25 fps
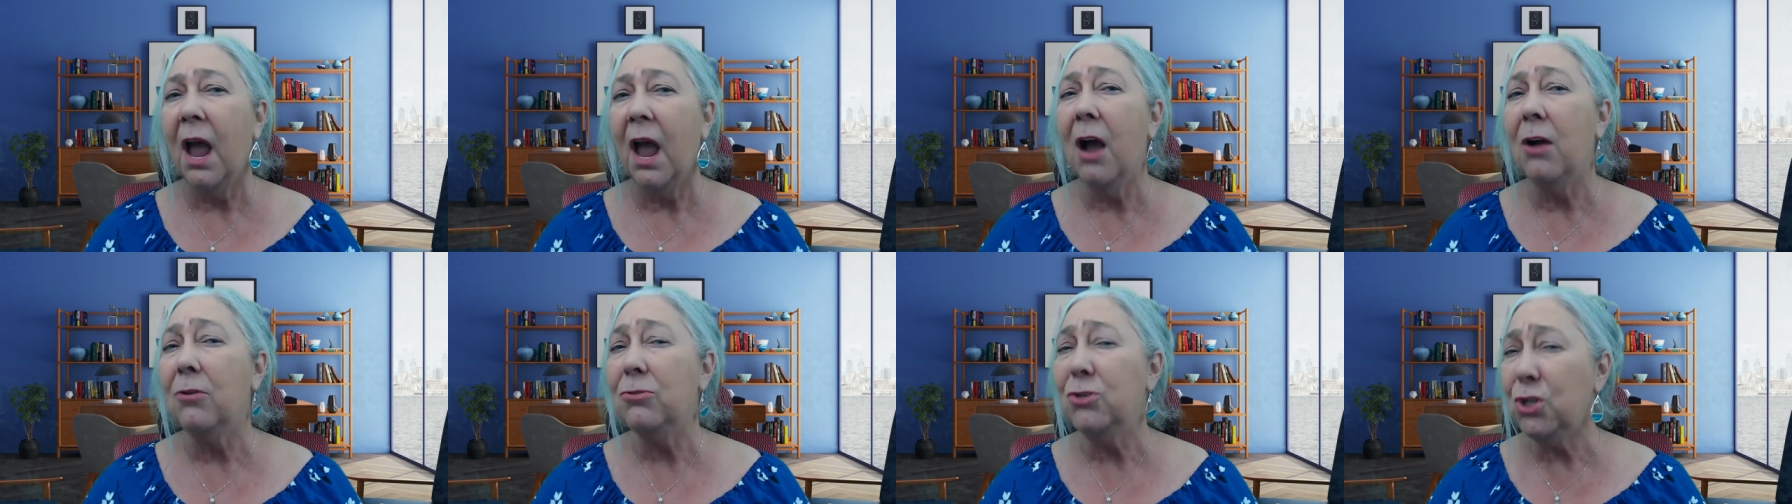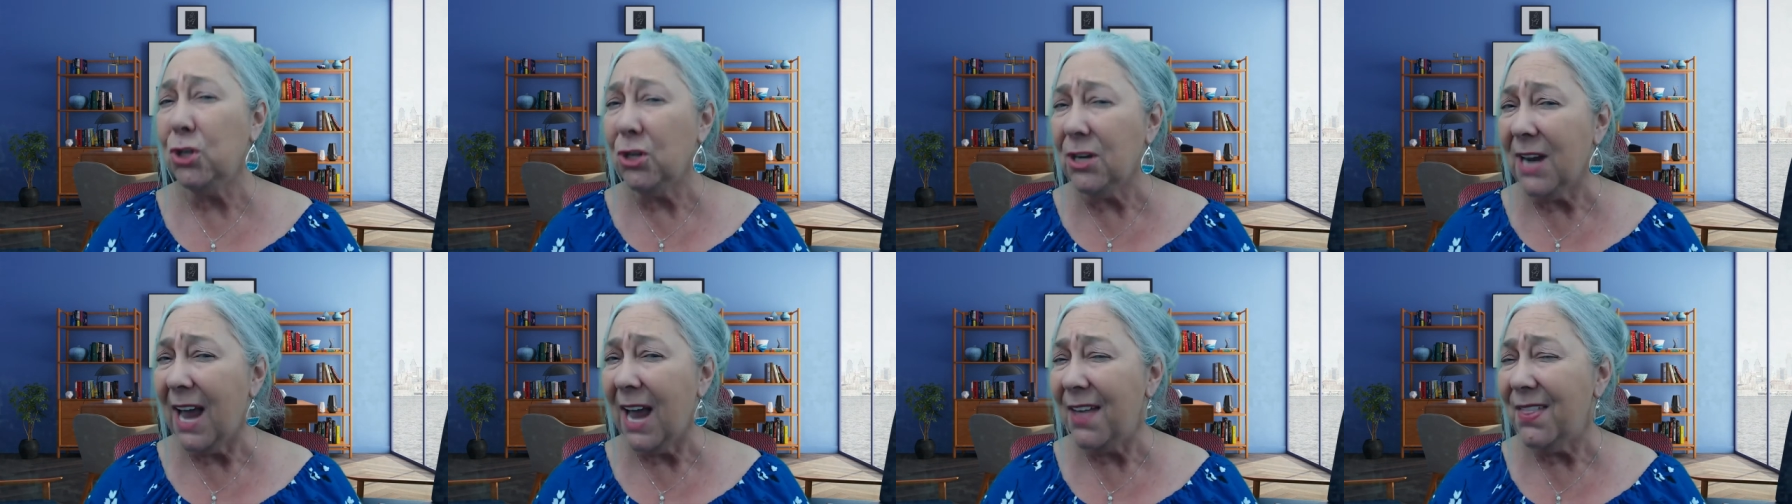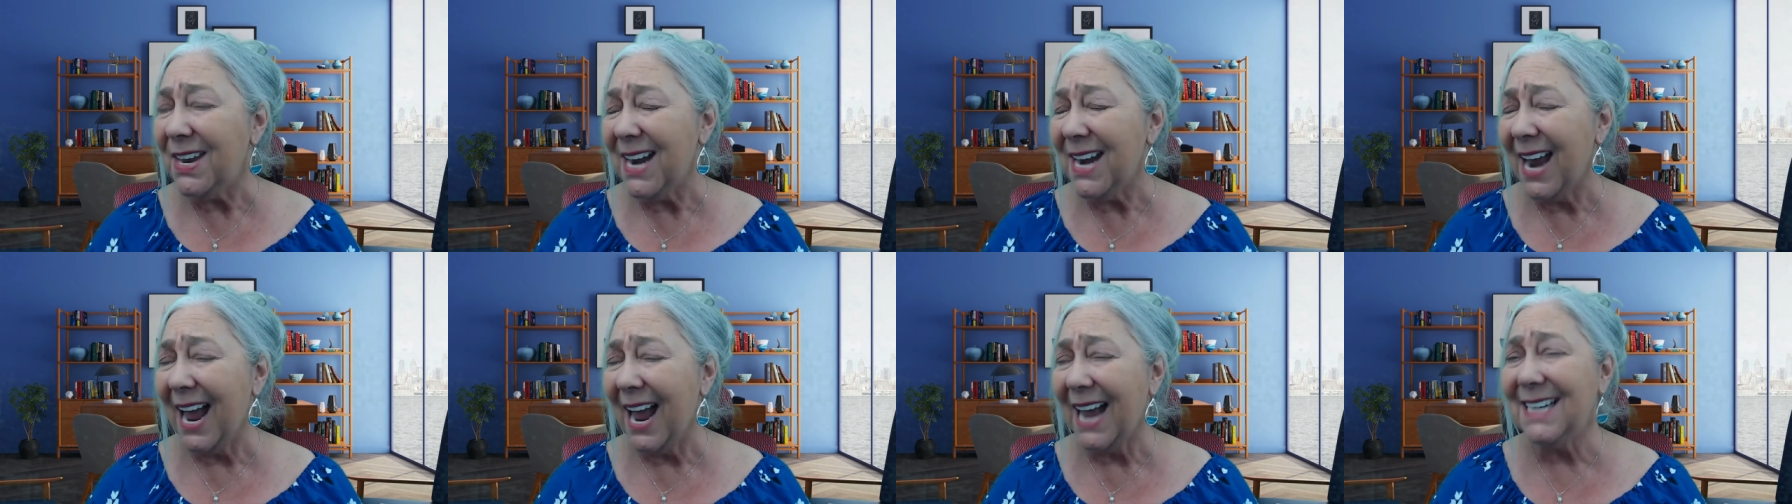On July
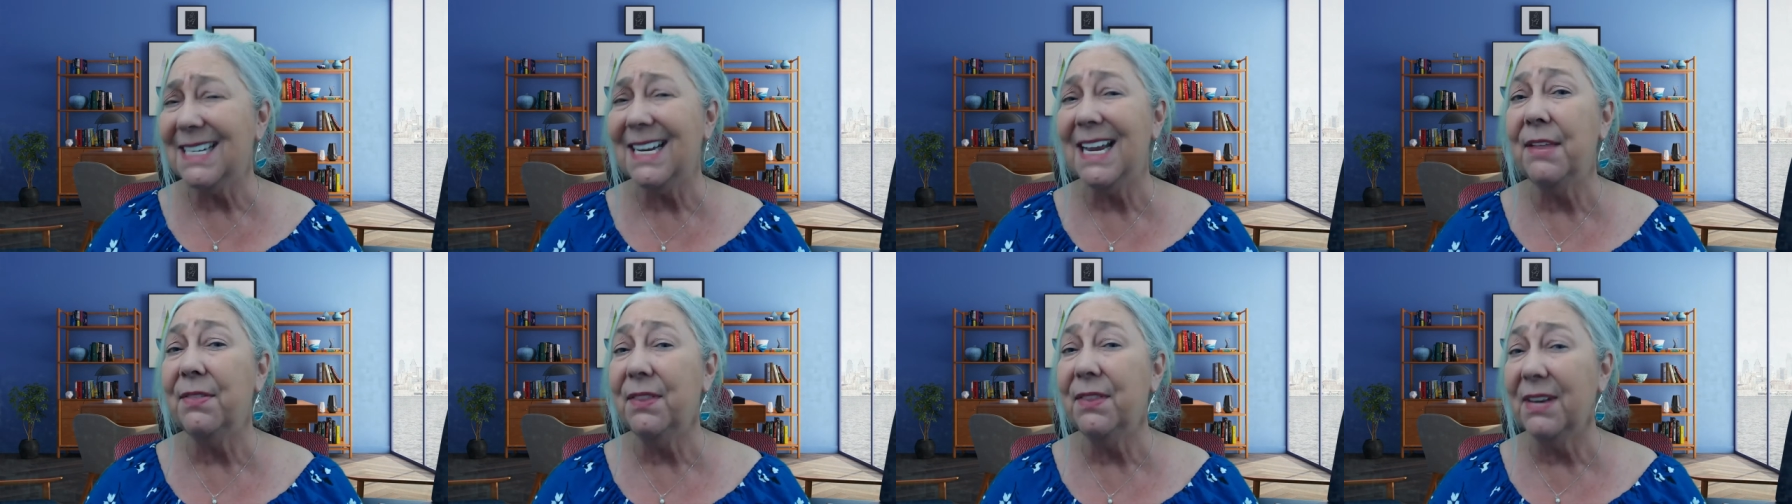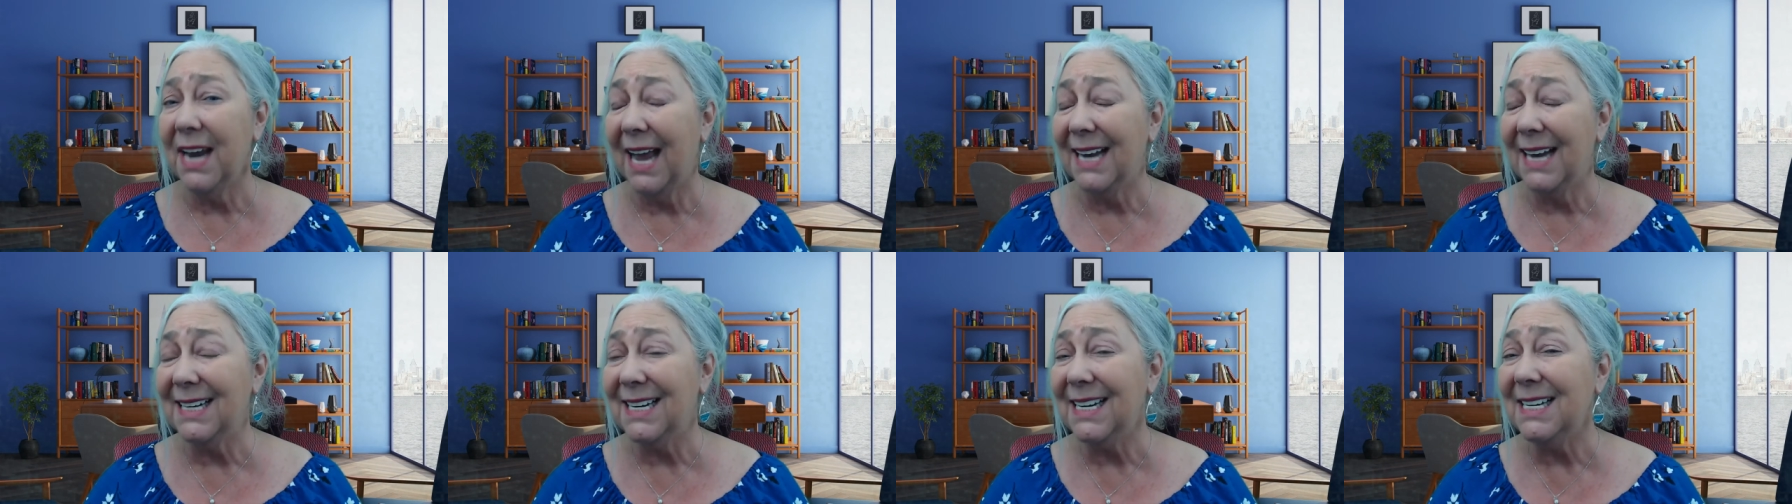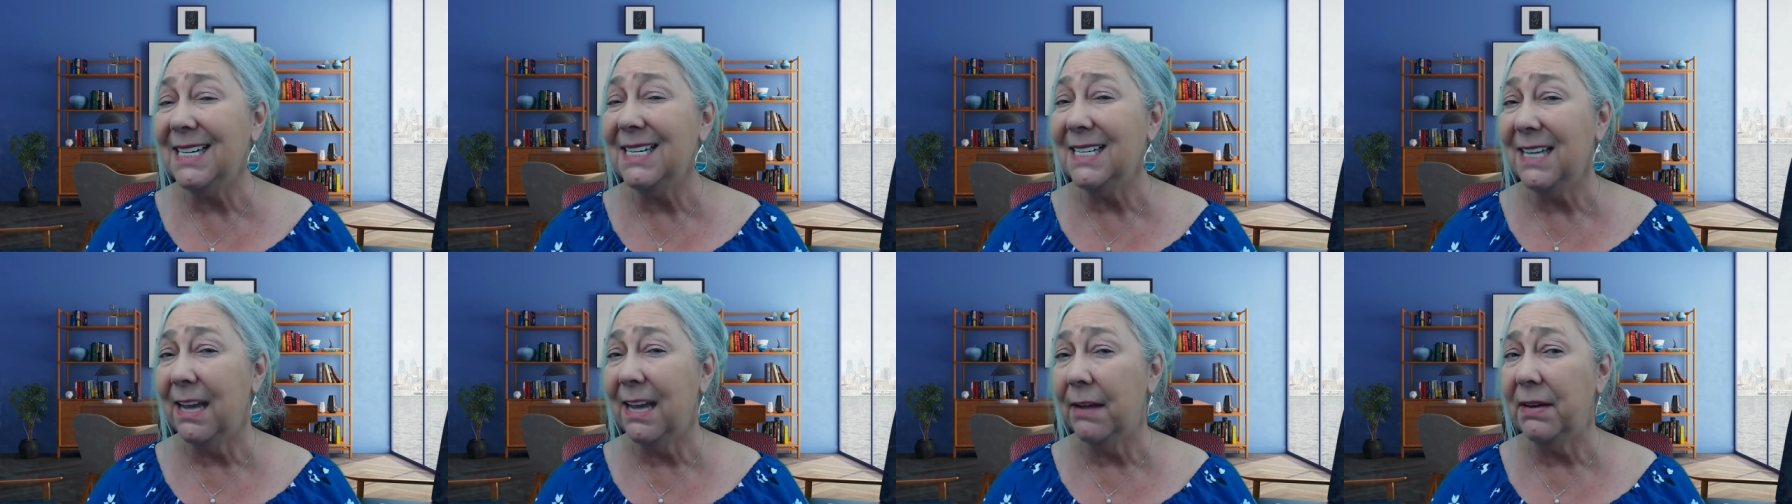the 19th,
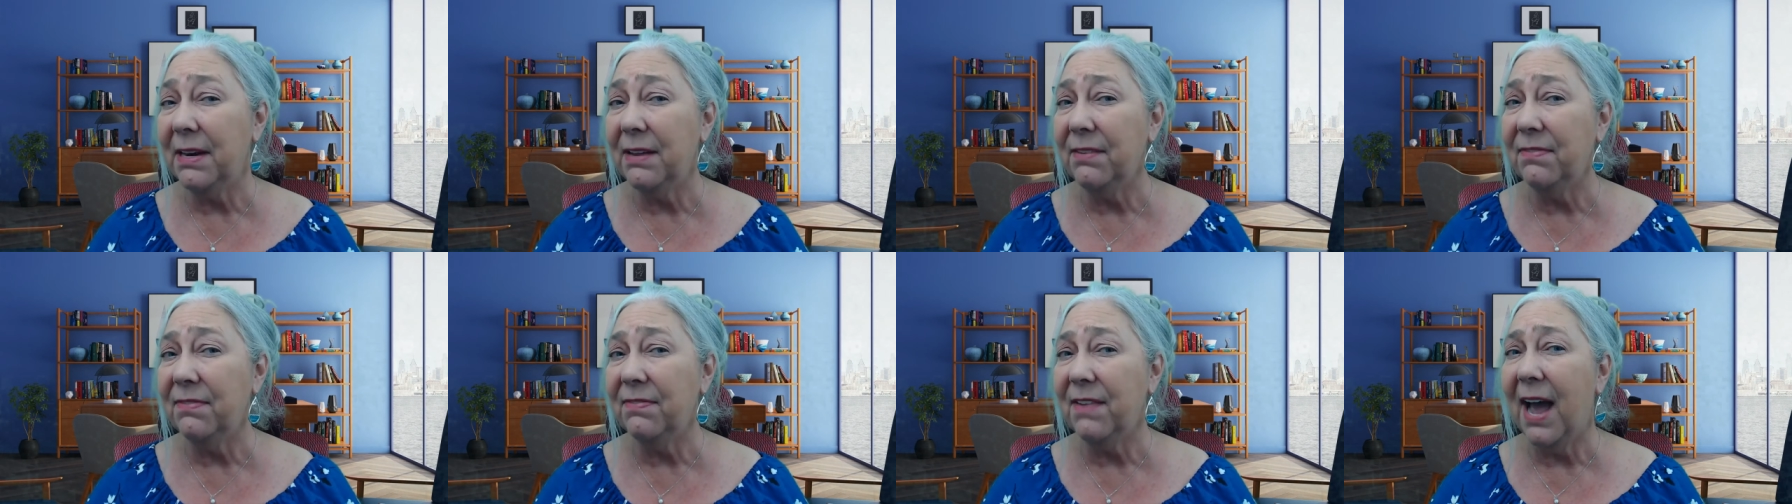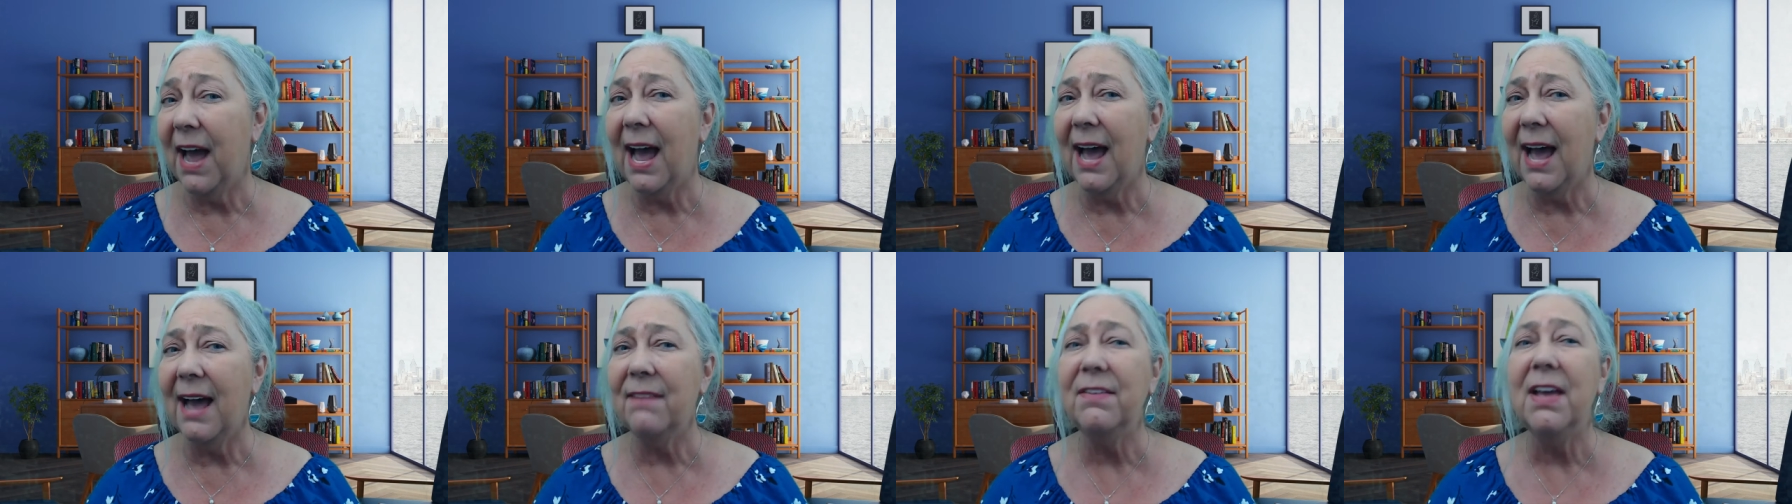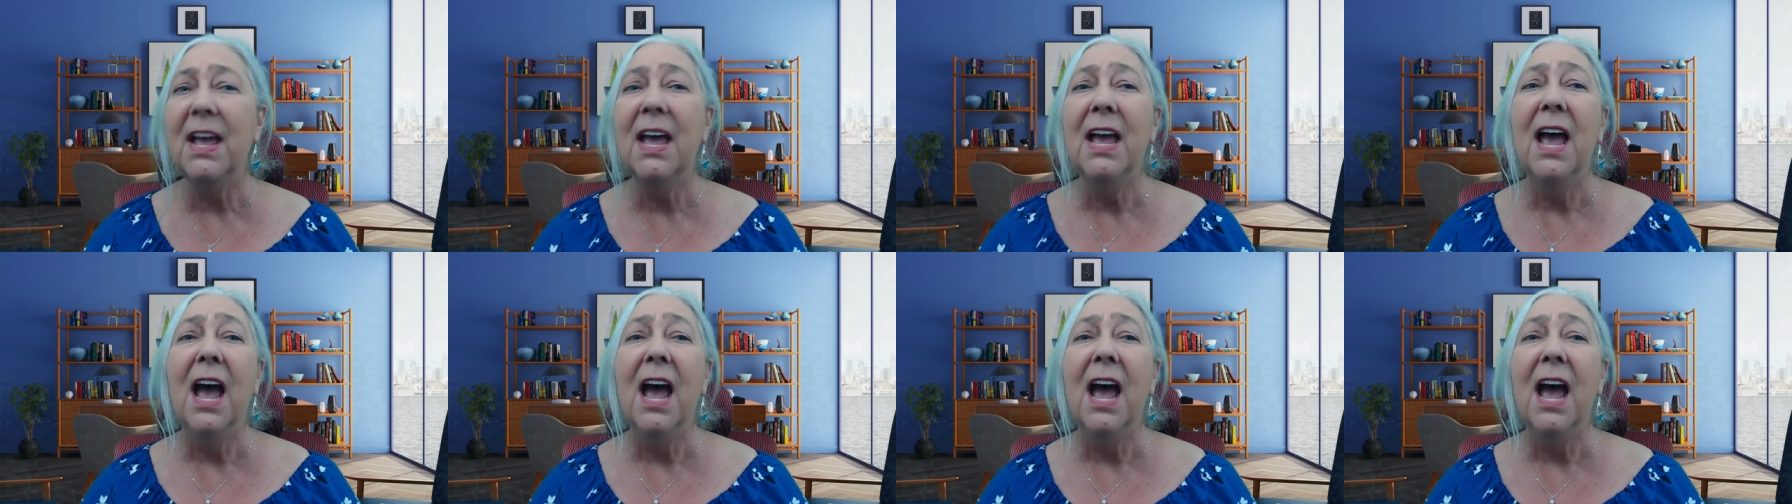1975,